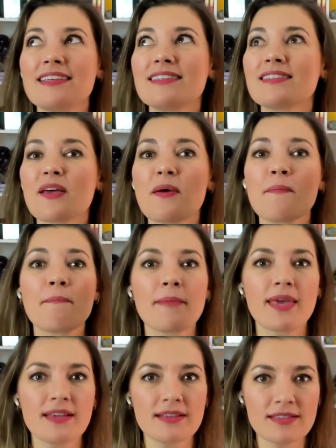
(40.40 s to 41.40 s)
is
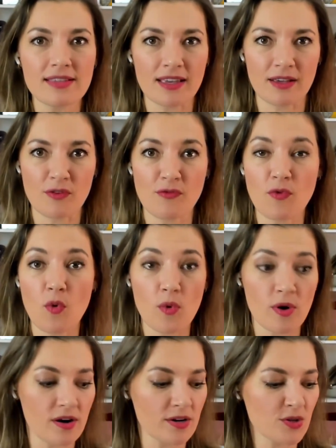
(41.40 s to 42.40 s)
amazing
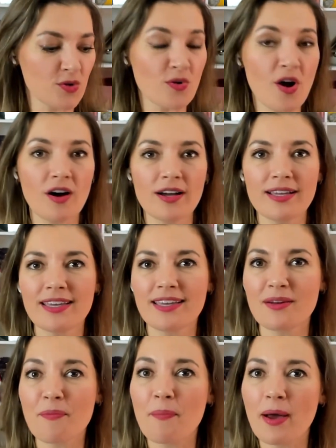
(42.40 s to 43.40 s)
for drawing
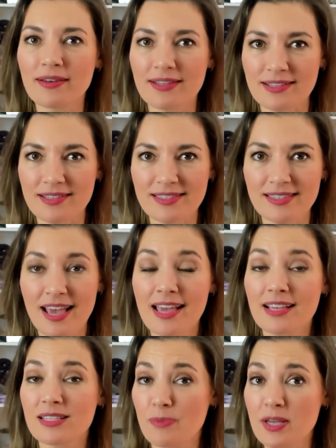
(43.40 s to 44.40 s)
in abundance,
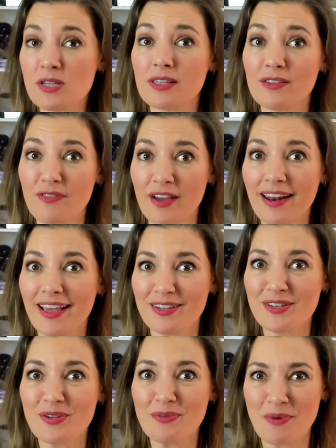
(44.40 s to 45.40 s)
especially
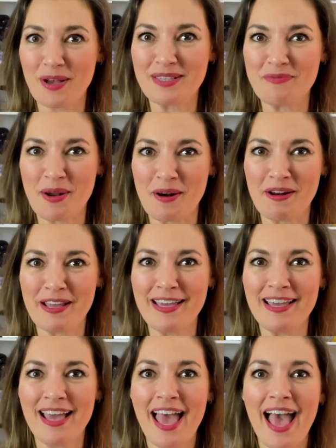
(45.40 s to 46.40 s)
financial
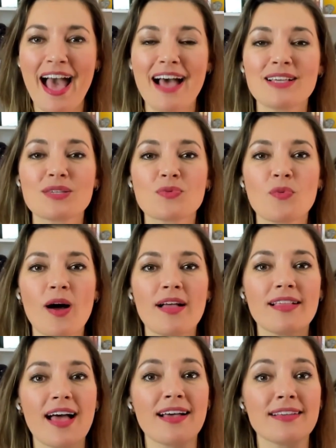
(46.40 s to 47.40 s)
prosperity, as
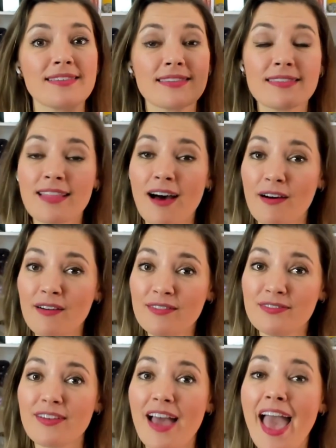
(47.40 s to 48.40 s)
well as
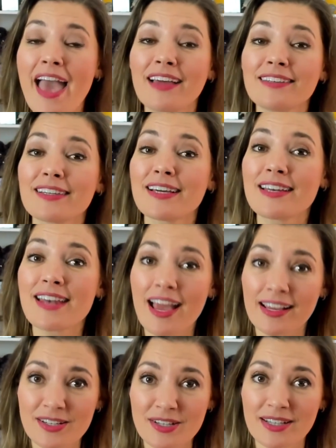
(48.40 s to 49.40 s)
love and
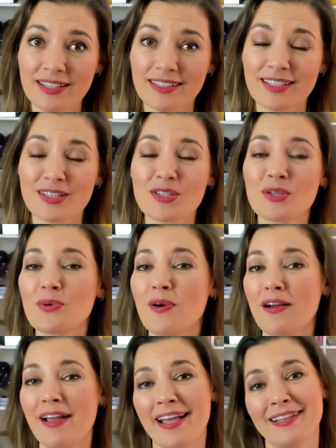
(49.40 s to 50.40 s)
connection to
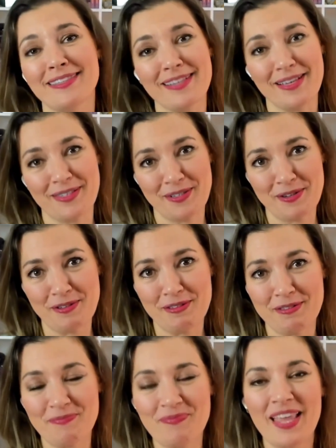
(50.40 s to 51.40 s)
our
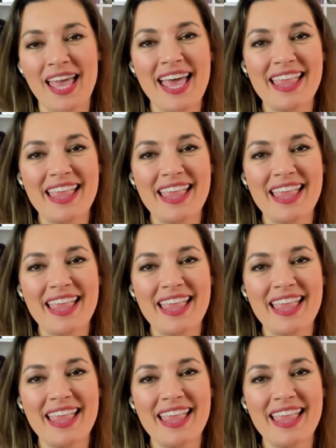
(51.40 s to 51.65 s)
ancestors.